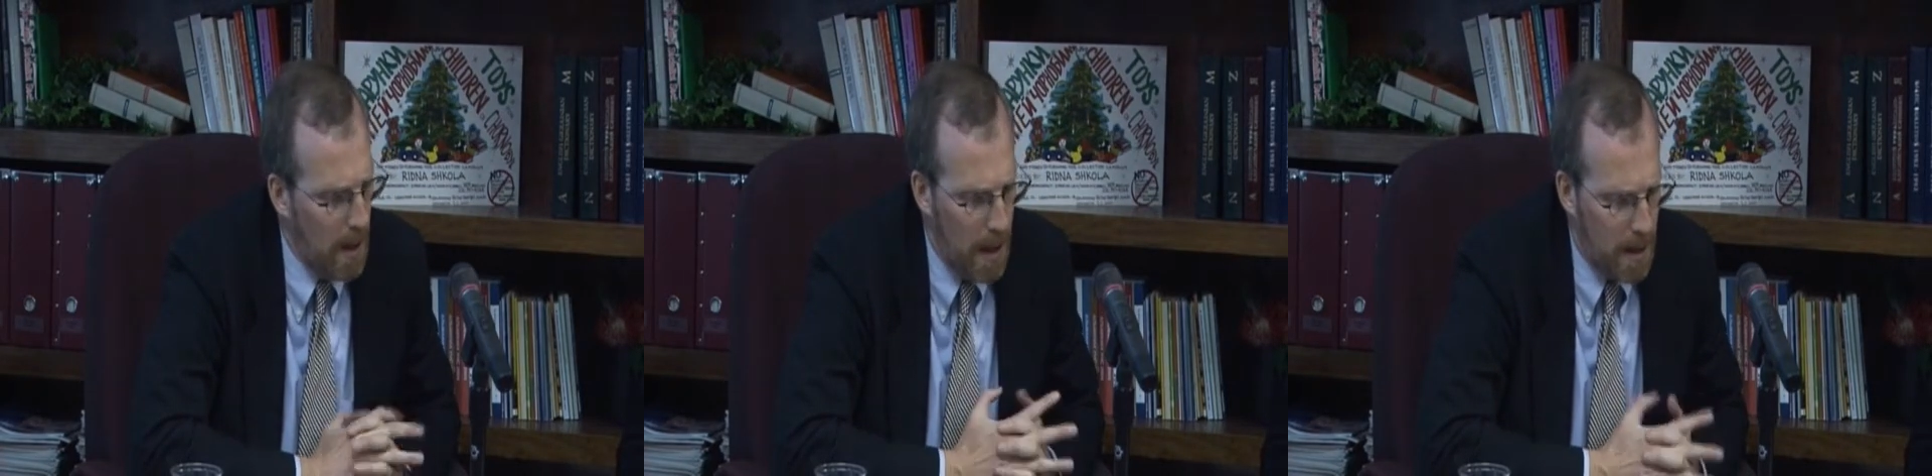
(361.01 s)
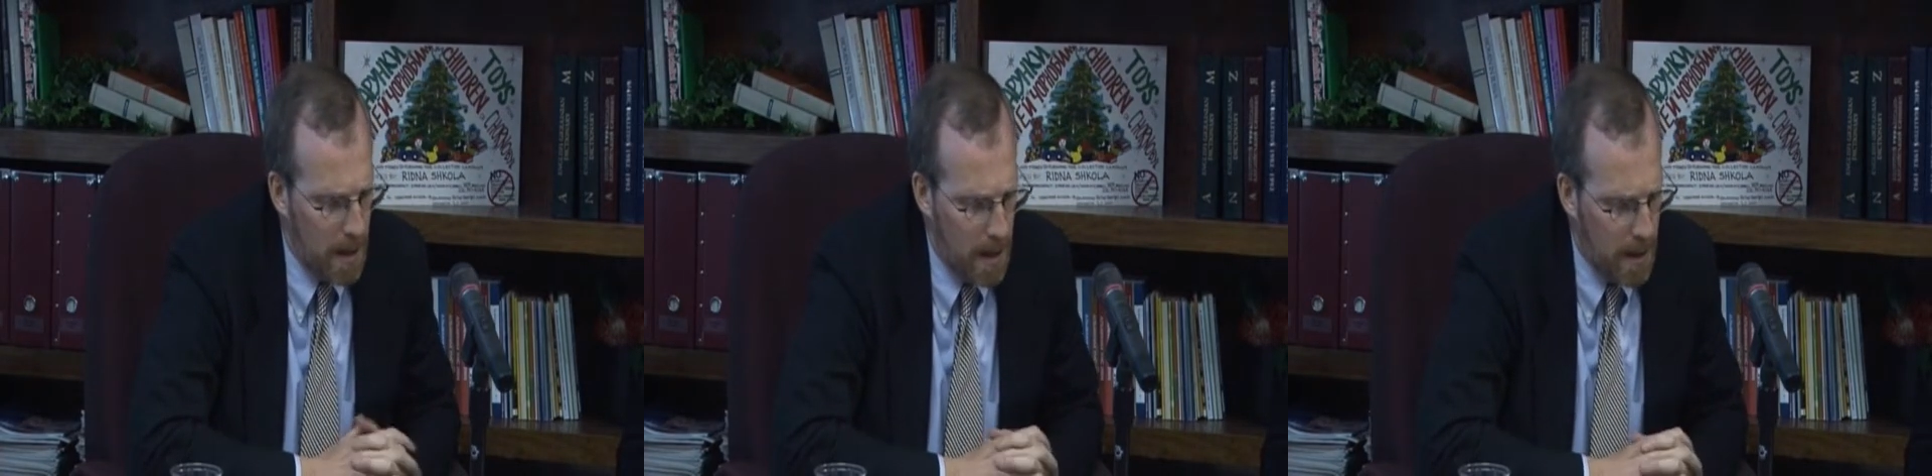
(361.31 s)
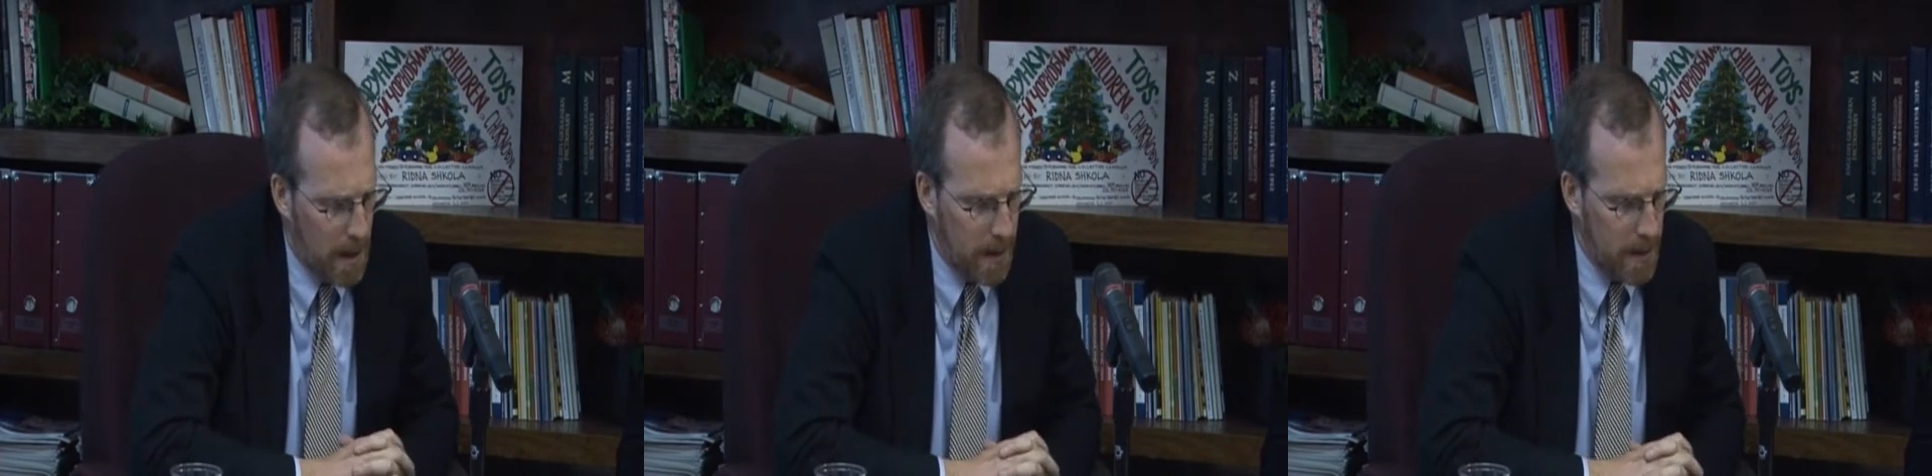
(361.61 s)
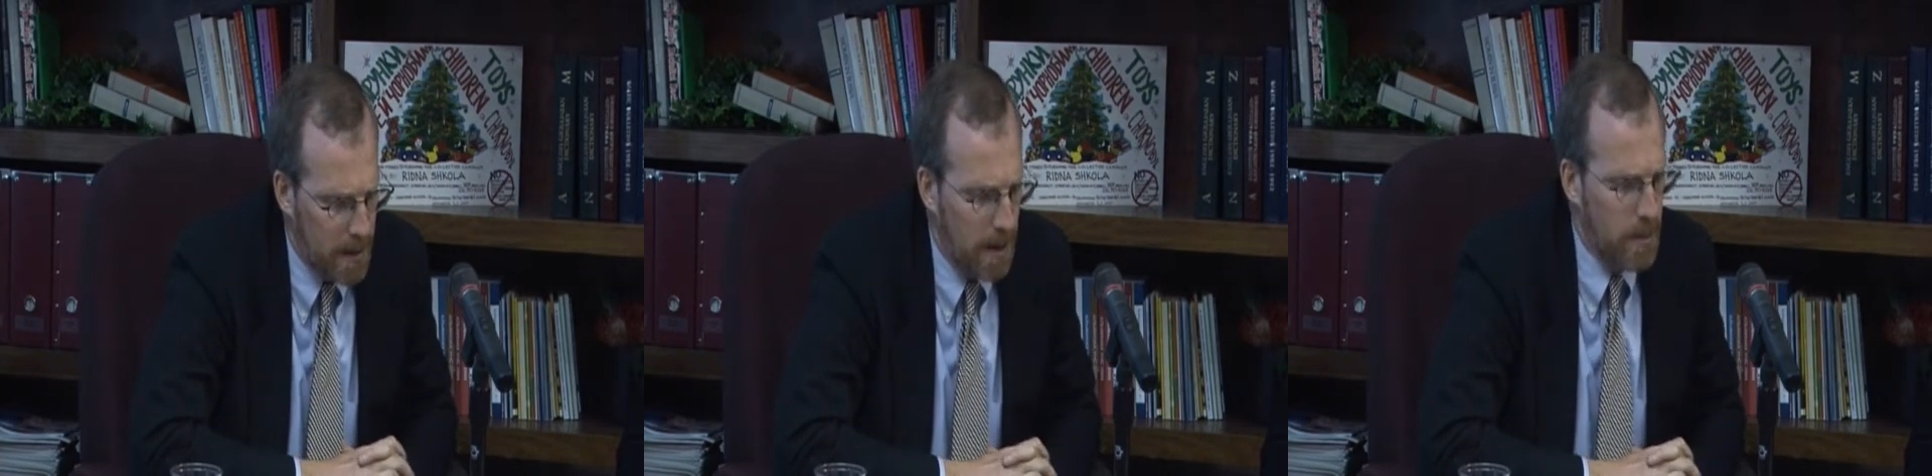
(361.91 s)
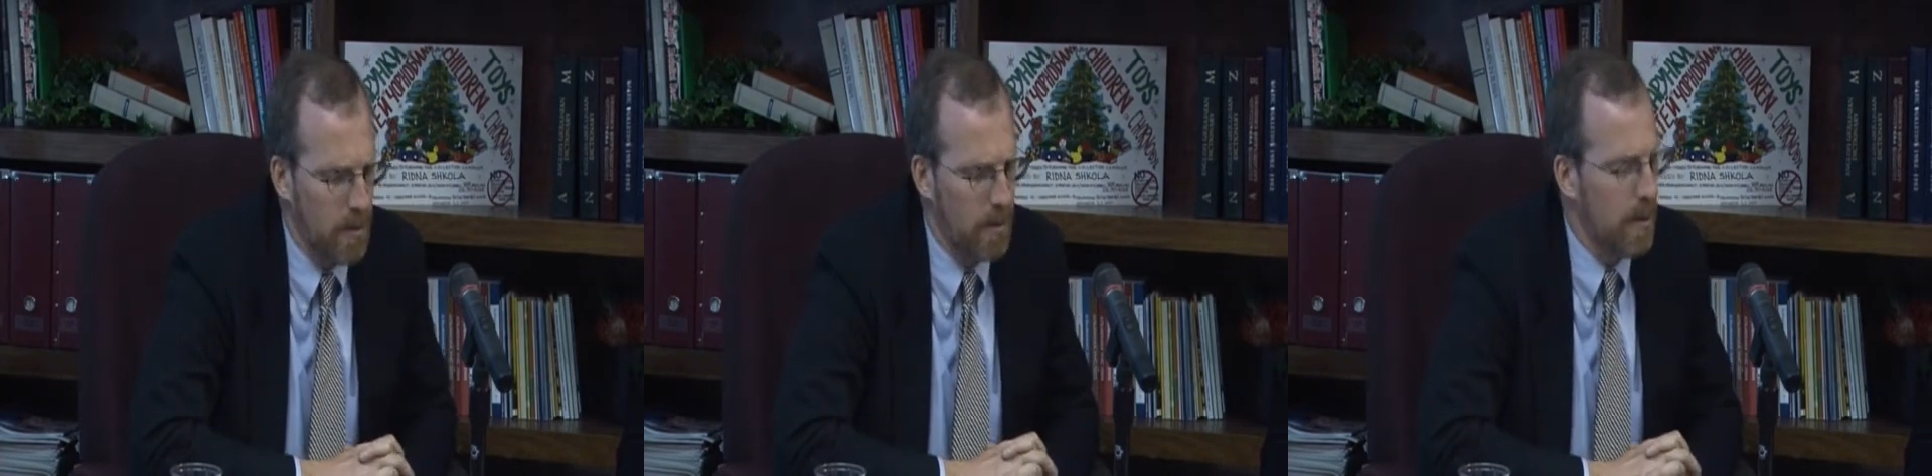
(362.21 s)
And Nadia is
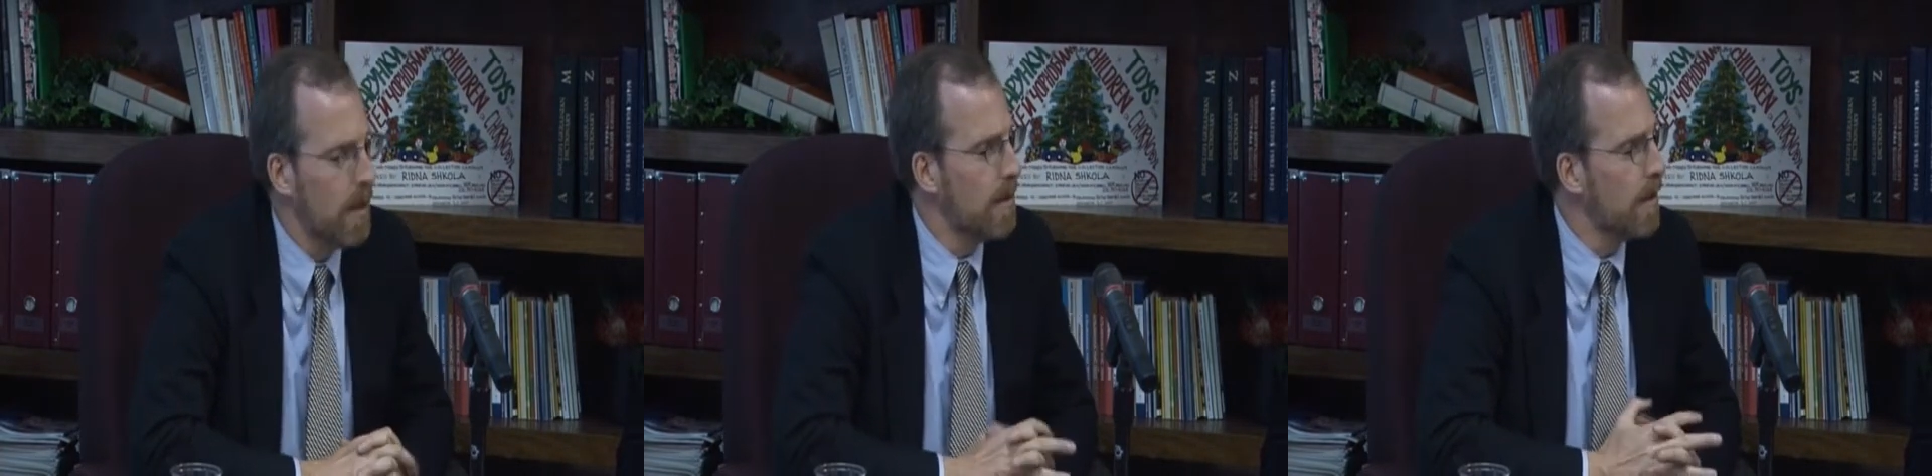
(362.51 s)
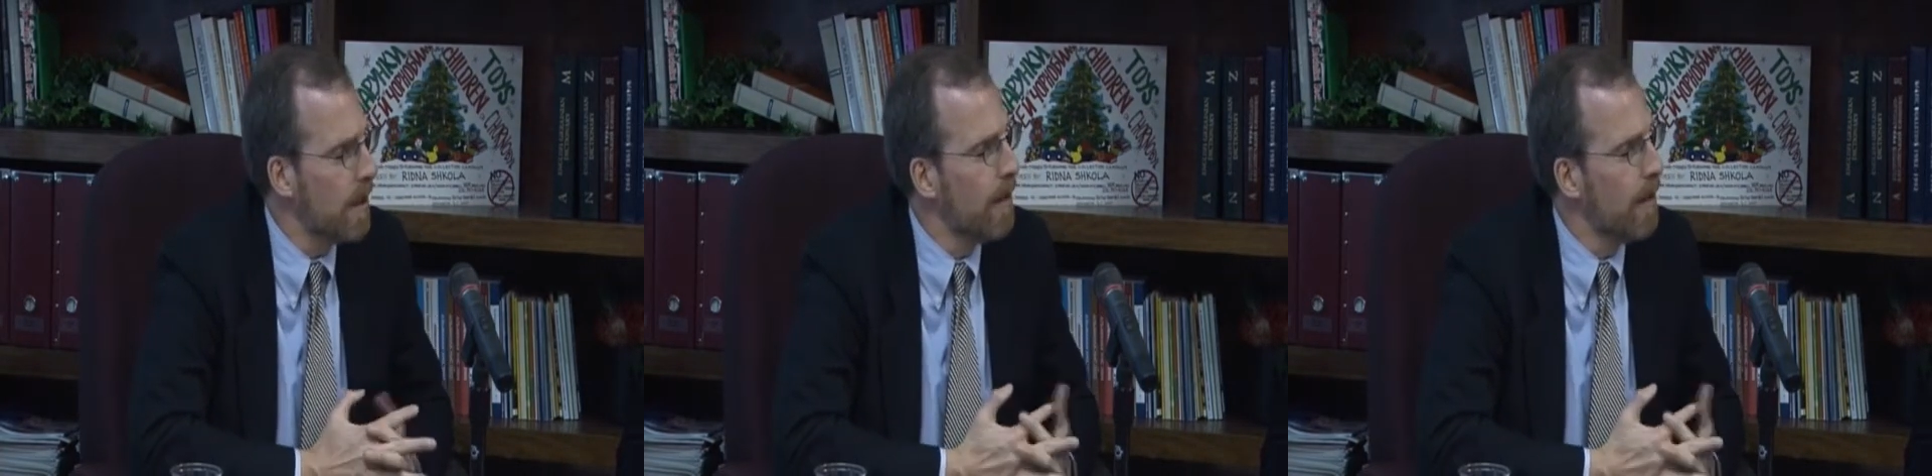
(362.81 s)
absolutely right that the